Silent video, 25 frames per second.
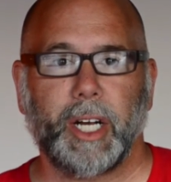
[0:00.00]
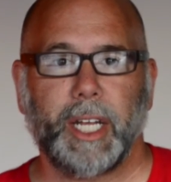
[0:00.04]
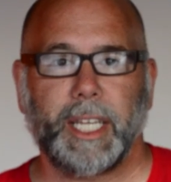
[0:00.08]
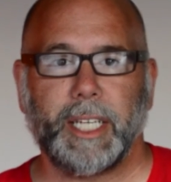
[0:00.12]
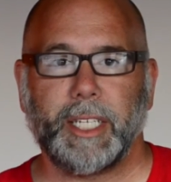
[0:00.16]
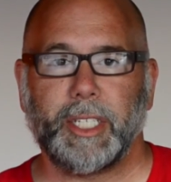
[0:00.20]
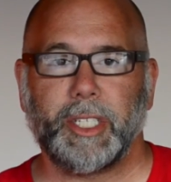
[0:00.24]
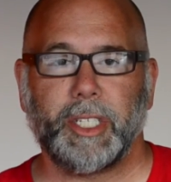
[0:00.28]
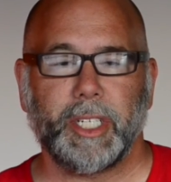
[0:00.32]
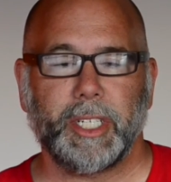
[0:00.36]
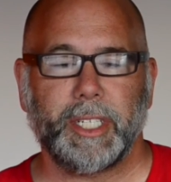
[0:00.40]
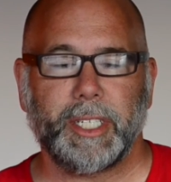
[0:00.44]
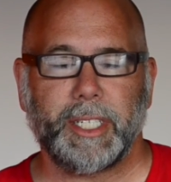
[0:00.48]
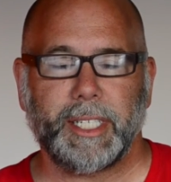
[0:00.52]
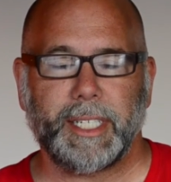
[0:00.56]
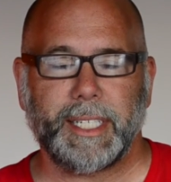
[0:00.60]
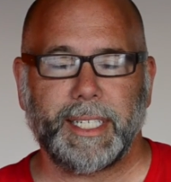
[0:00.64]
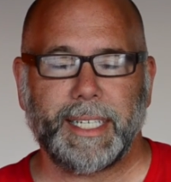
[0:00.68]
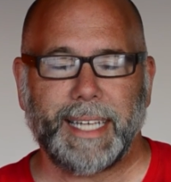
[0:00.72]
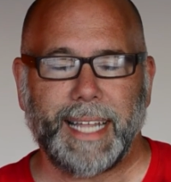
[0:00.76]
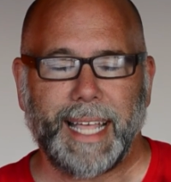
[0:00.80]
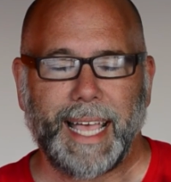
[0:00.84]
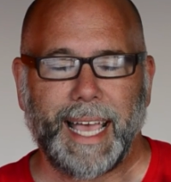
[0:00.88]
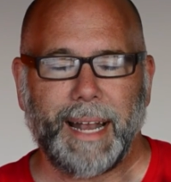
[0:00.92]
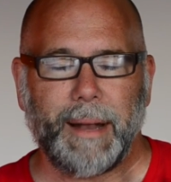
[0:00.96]
He's just
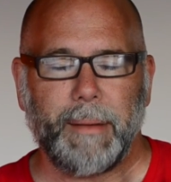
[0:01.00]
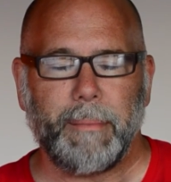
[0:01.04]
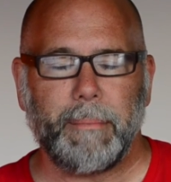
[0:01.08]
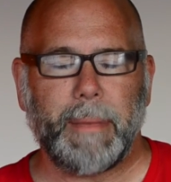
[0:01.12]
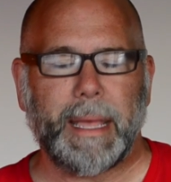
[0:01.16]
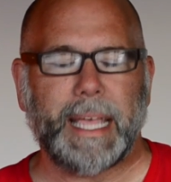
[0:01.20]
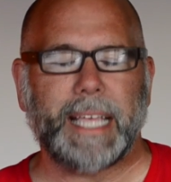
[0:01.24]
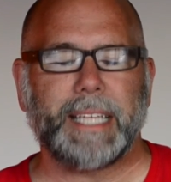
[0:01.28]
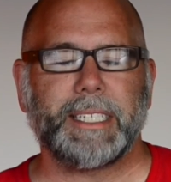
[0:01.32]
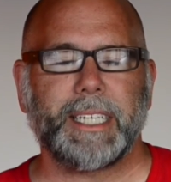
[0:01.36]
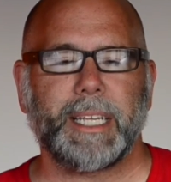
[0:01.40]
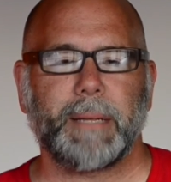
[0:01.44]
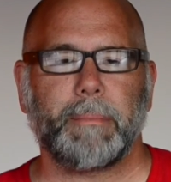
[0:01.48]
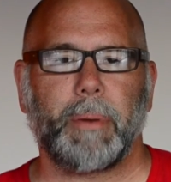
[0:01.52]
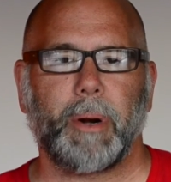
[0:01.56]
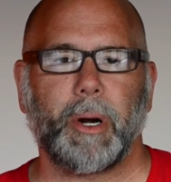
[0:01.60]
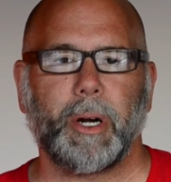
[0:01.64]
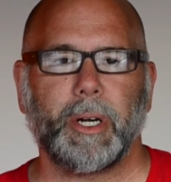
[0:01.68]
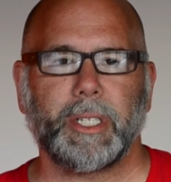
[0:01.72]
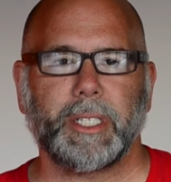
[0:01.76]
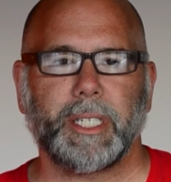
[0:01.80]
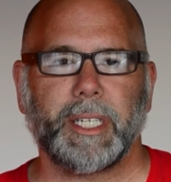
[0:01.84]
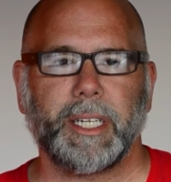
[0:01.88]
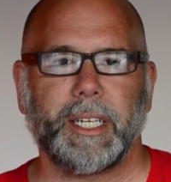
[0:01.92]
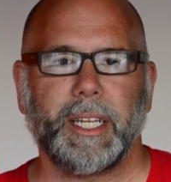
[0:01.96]
an amazing
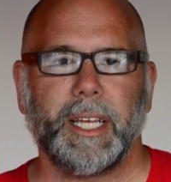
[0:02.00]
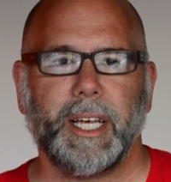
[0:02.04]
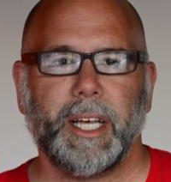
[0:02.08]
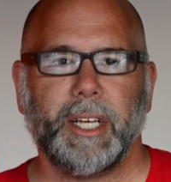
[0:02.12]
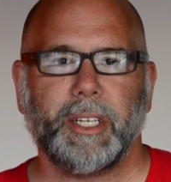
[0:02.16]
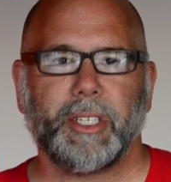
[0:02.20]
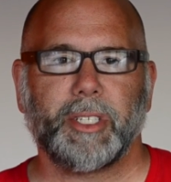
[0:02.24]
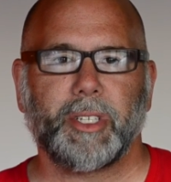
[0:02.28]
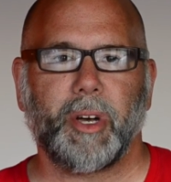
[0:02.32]
person.